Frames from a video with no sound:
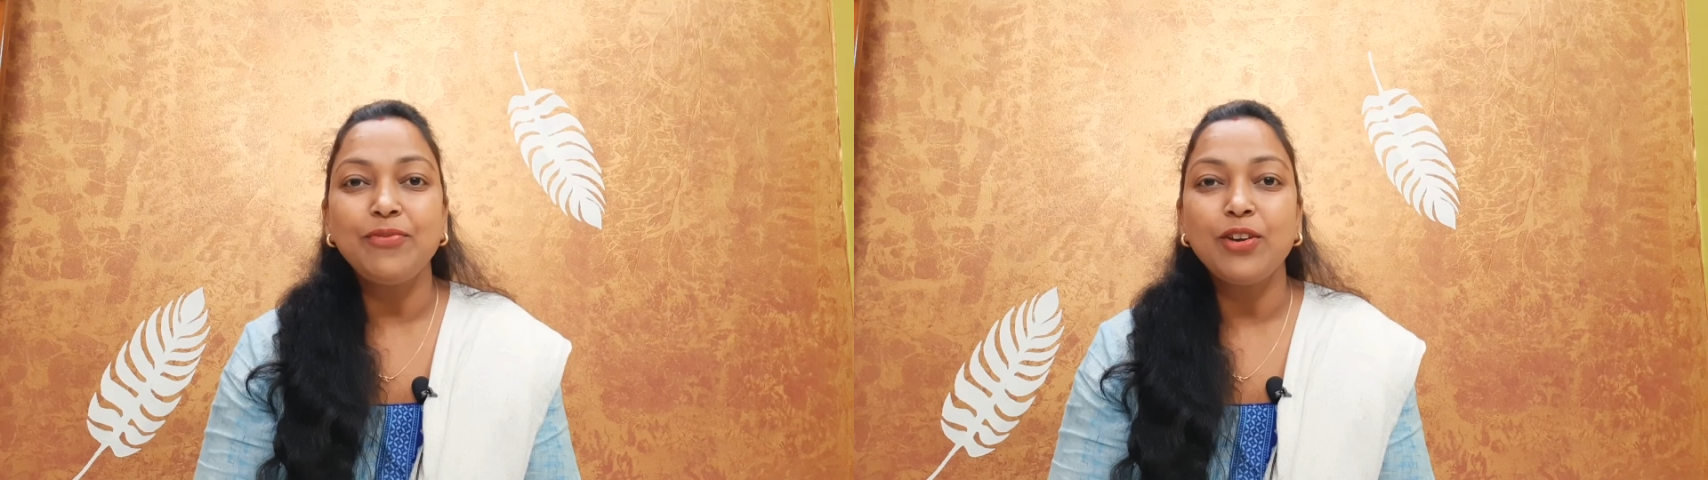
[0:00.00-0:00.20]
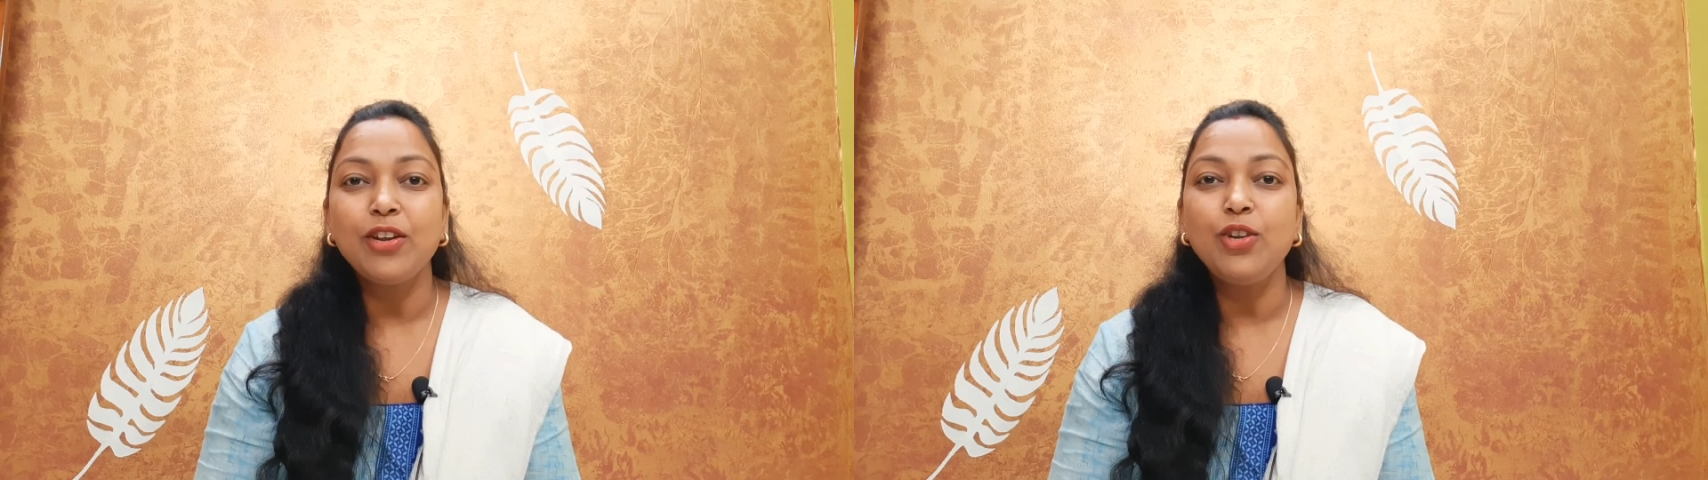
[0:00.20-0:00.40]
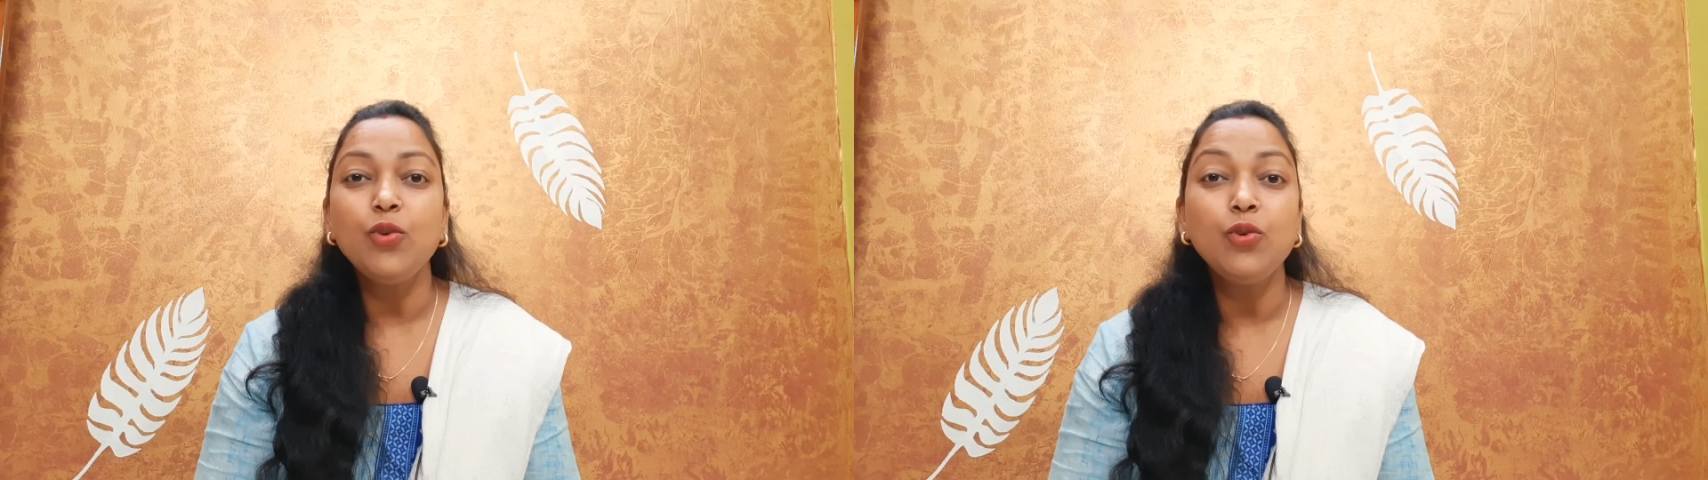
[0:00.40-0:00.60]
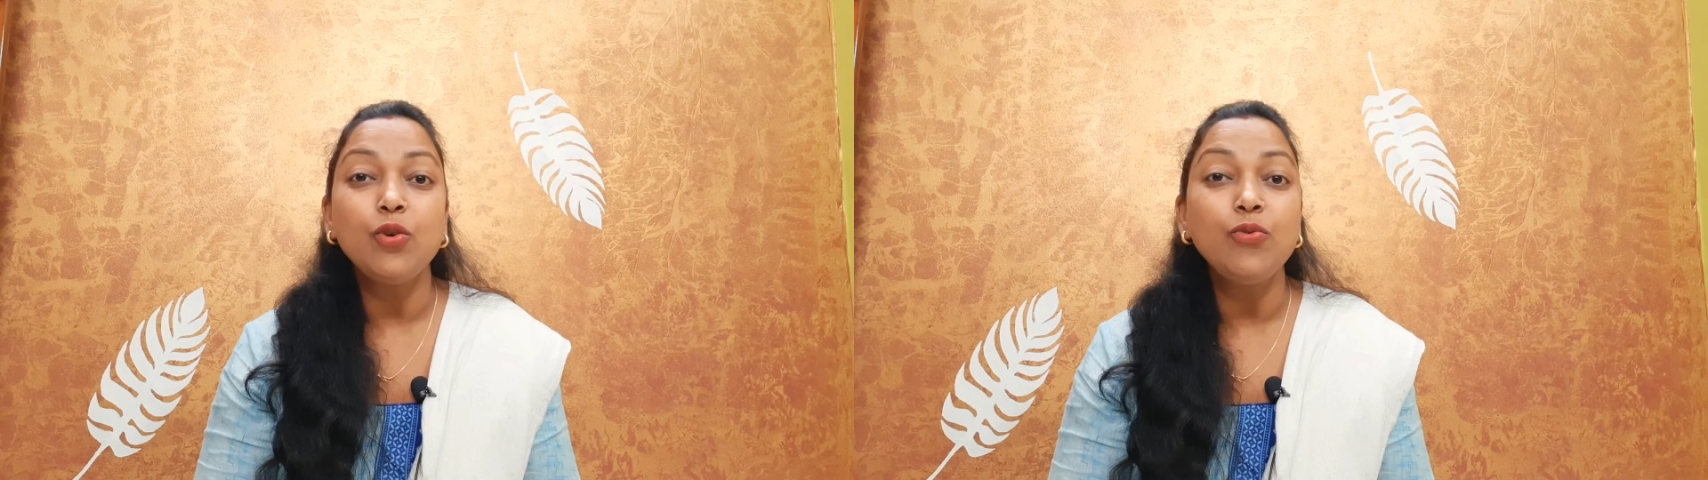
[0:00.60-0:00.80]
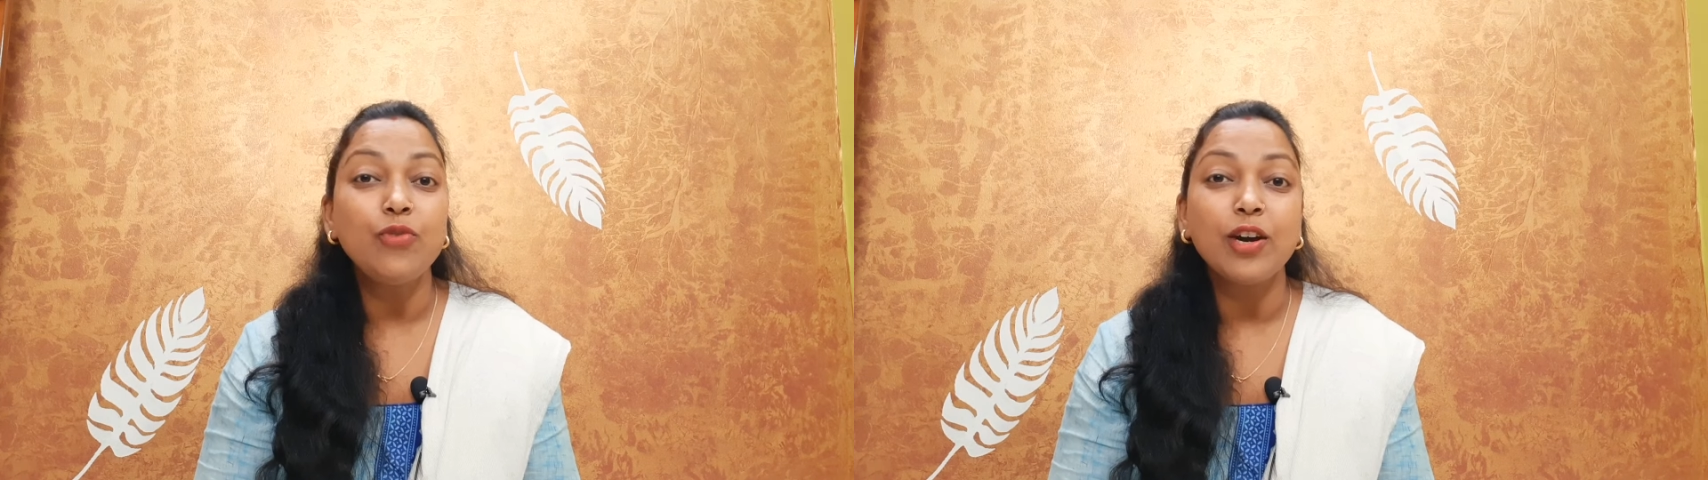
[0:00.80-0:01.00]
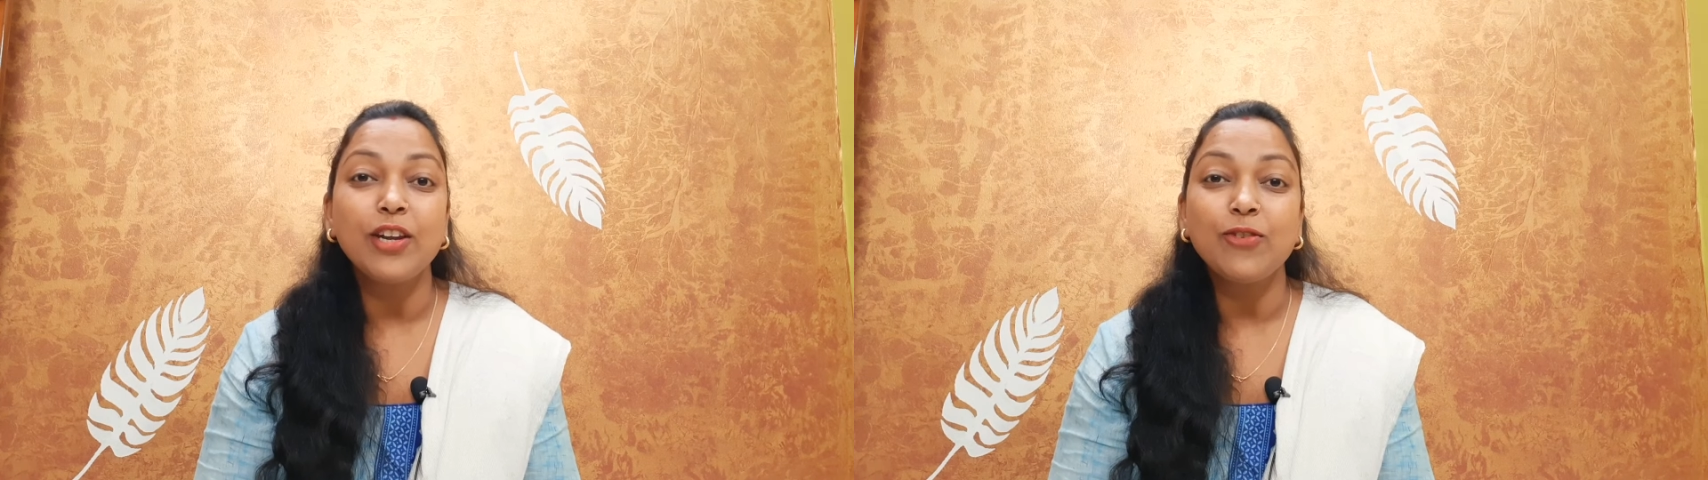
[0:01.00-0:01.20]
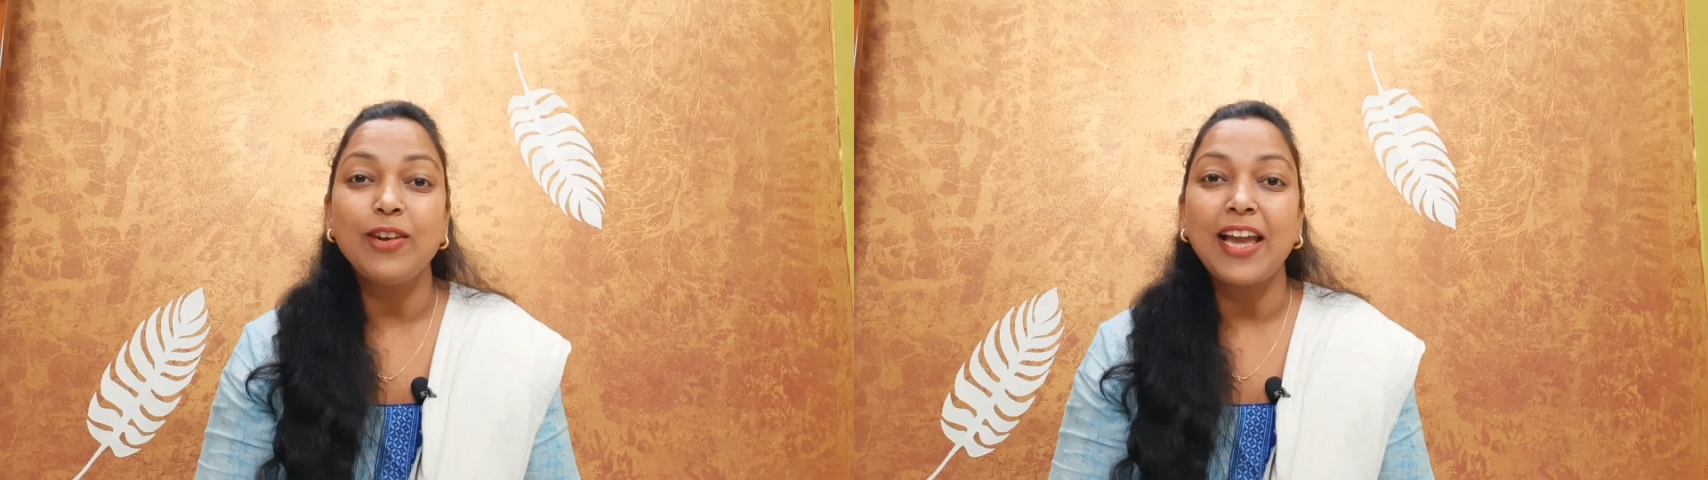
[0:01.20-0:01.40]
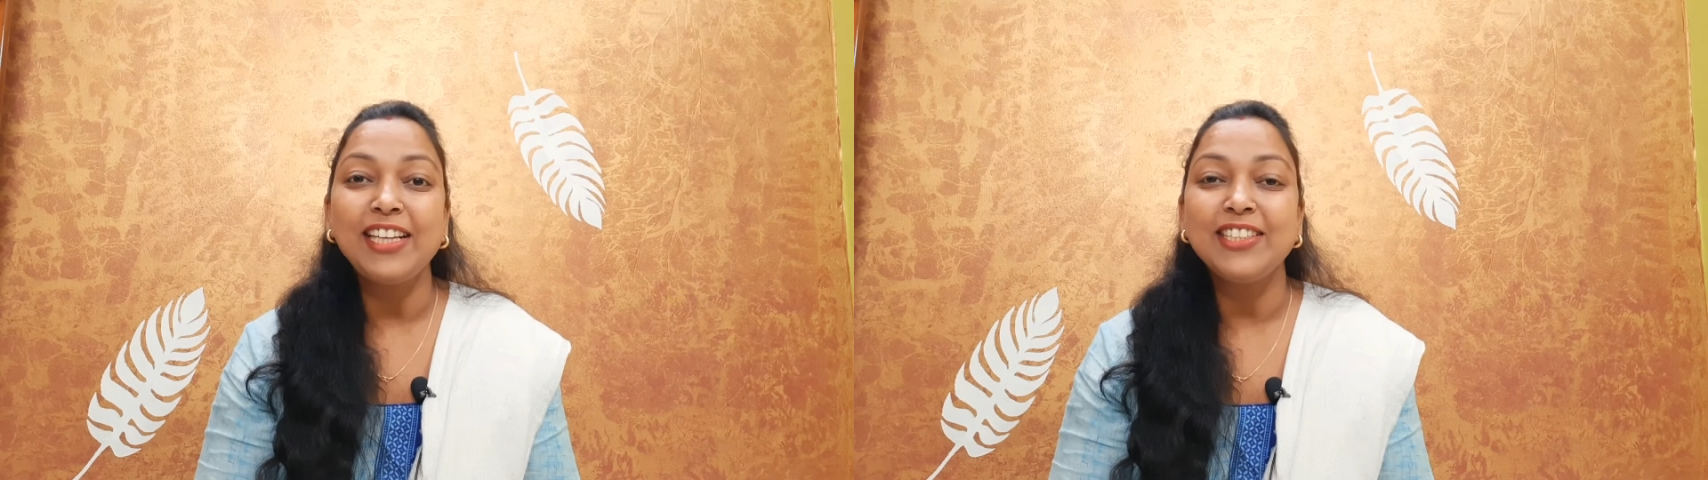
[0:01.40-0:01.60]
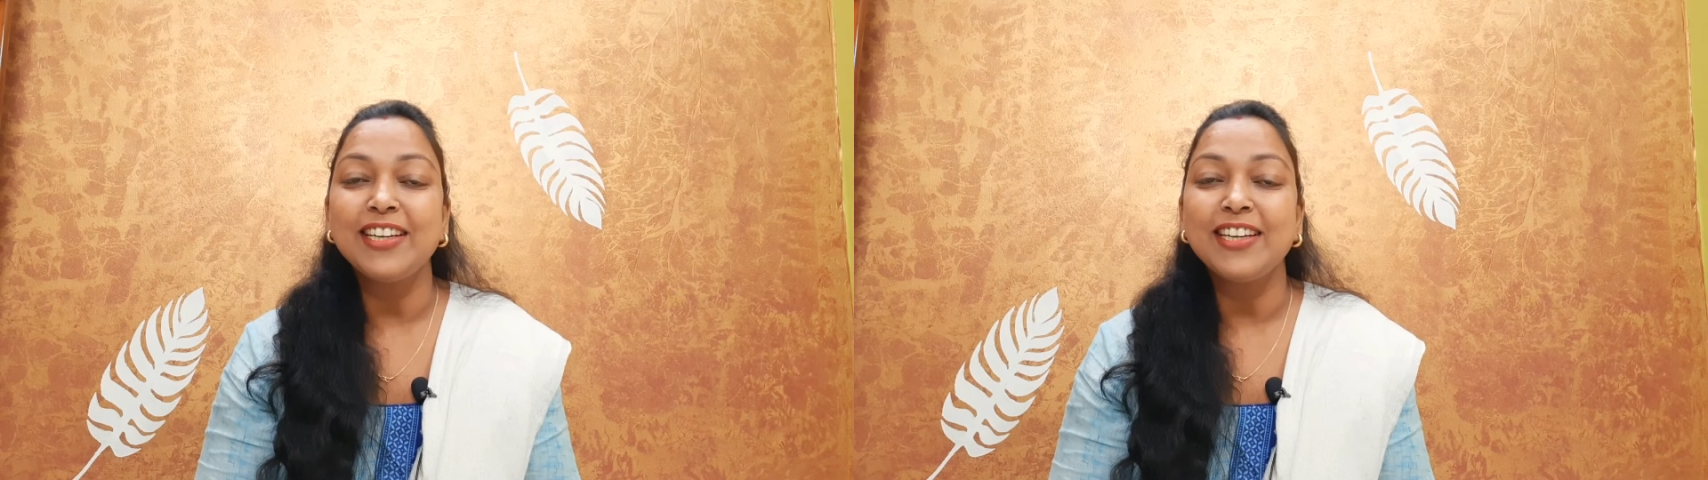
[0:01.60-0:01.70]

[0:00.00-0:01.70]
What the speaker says: If you are new, don't forget to like,